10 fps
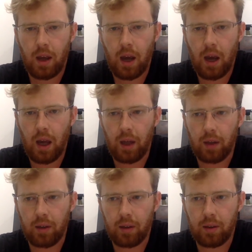
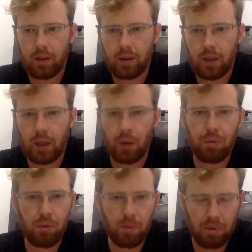And they go
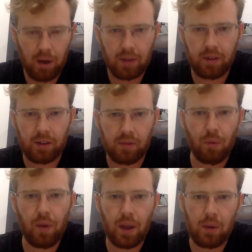through a process of
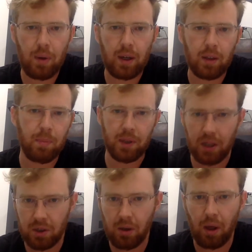evaluating the
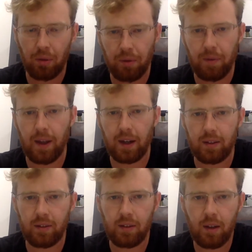potential health
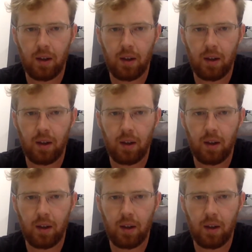effects,